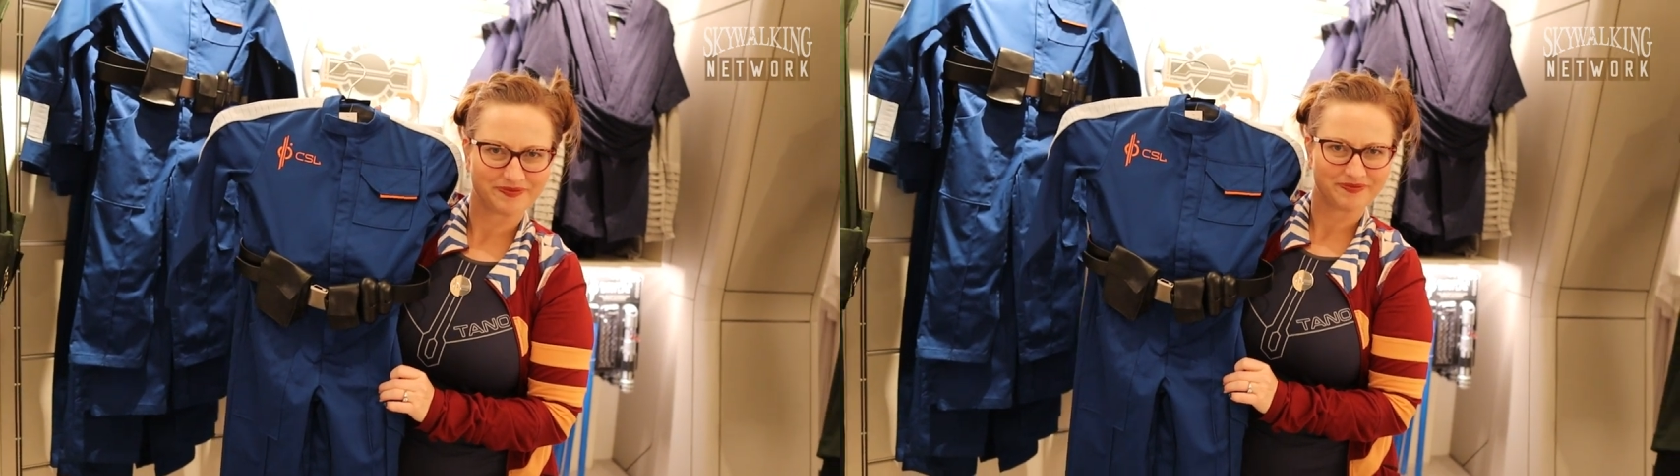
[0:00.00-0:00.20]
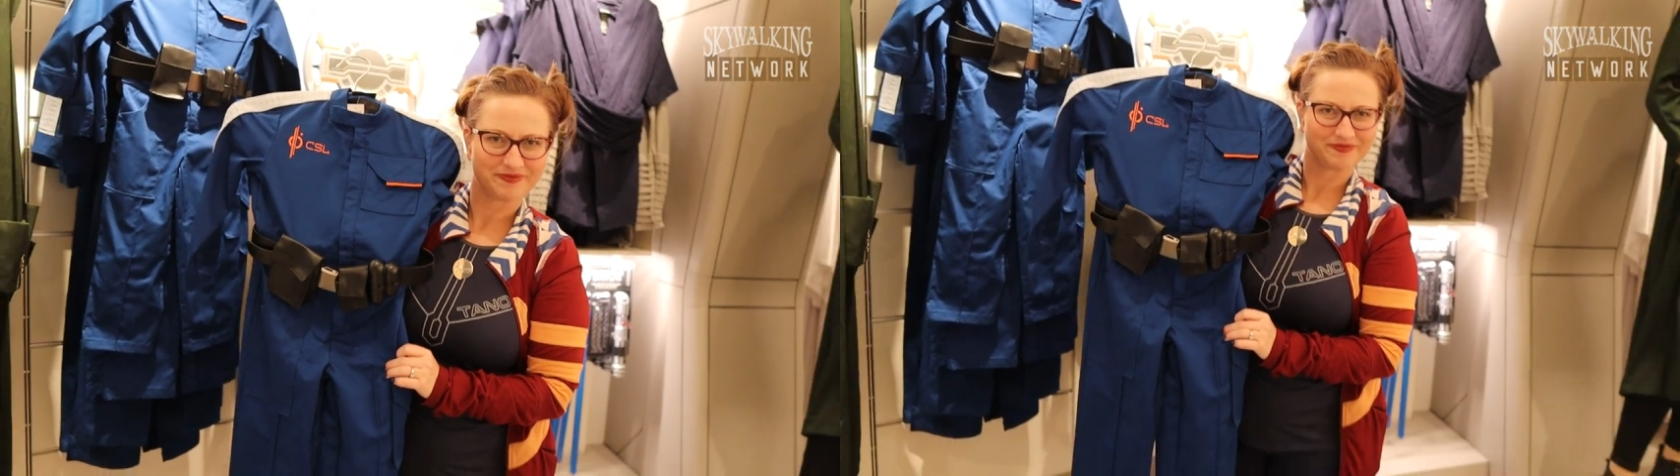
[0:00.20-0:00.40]

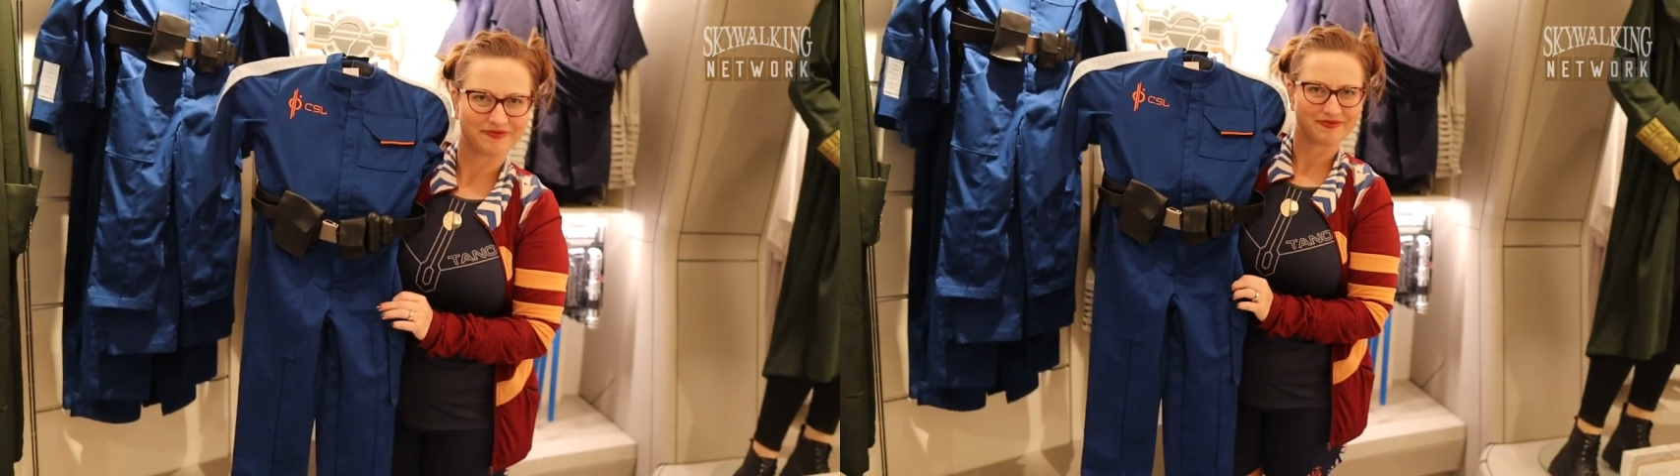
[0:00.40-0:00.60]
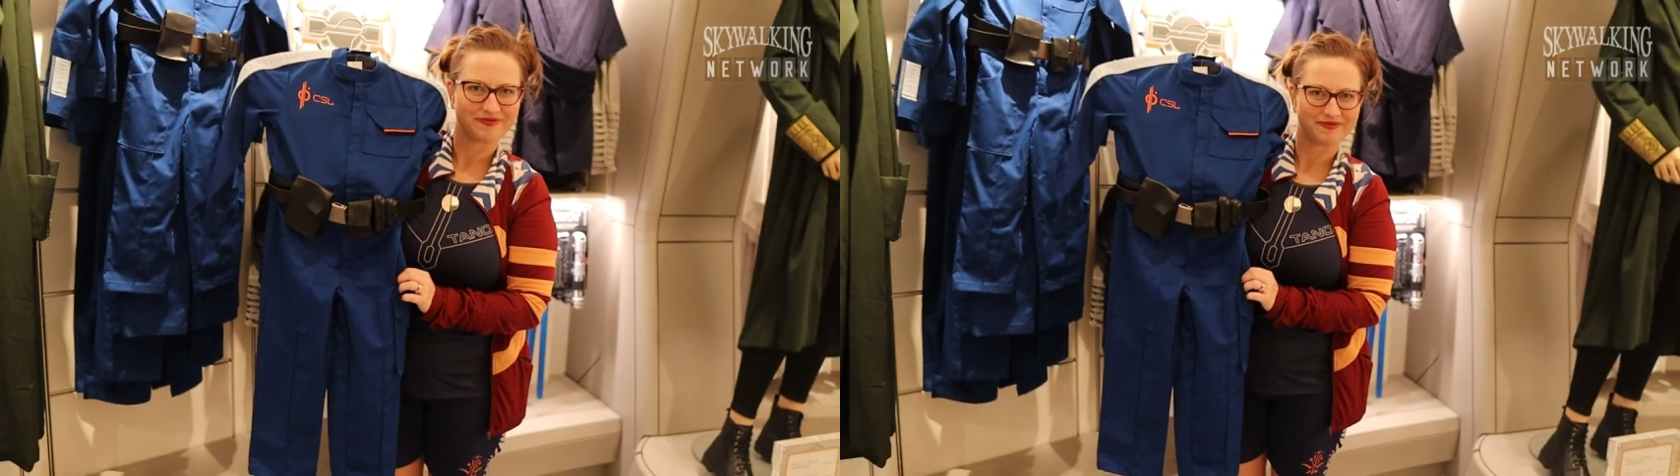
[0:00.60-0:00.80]
So
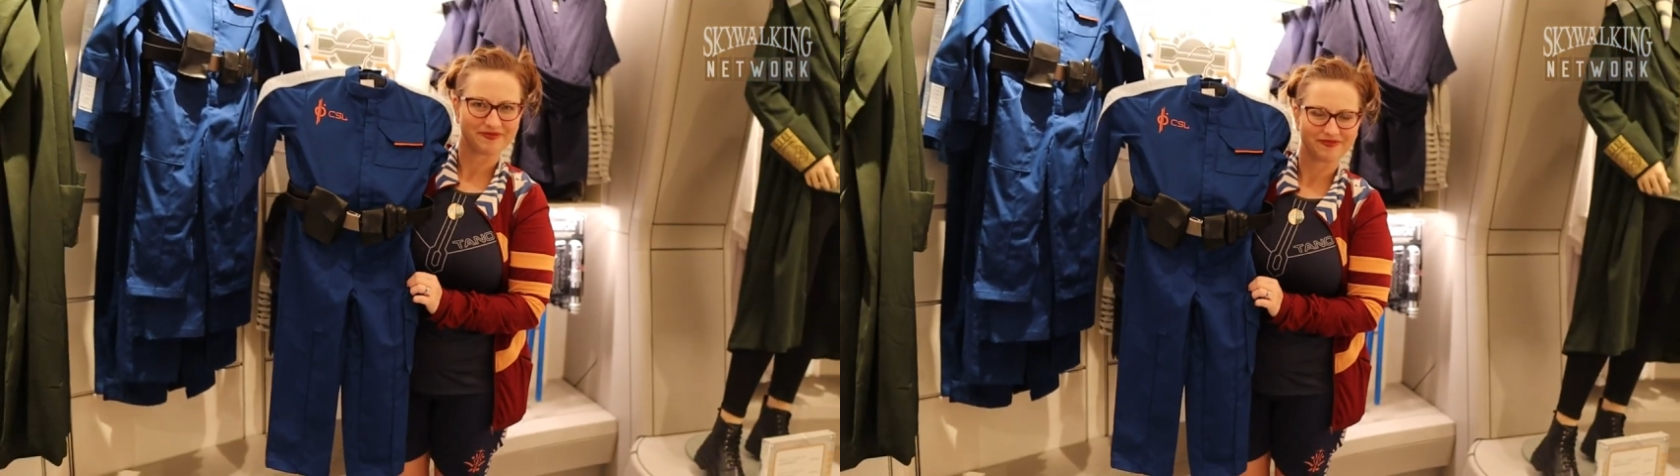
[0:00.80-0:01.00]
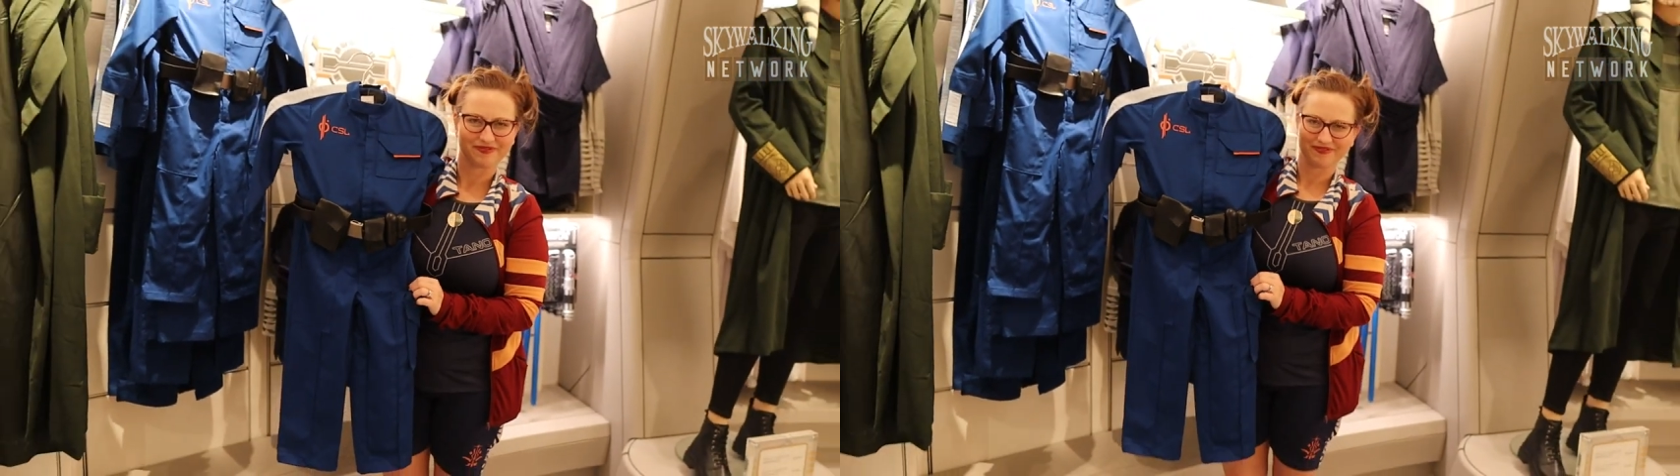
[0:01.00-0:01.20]
moving on,
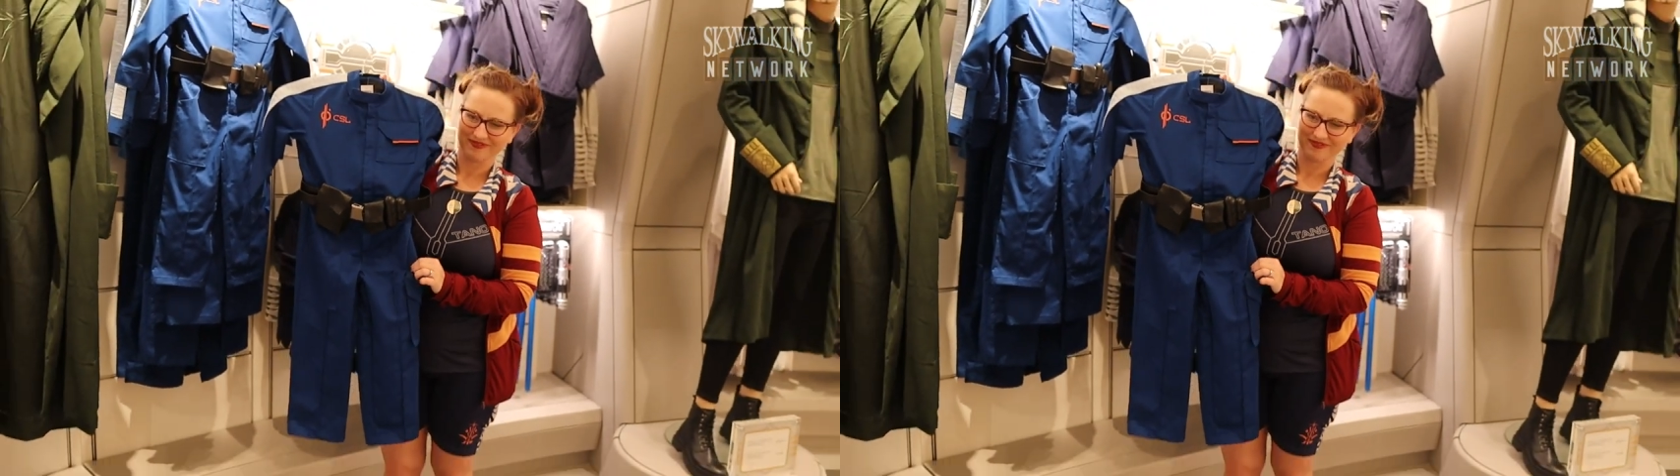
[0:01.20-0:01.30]
more for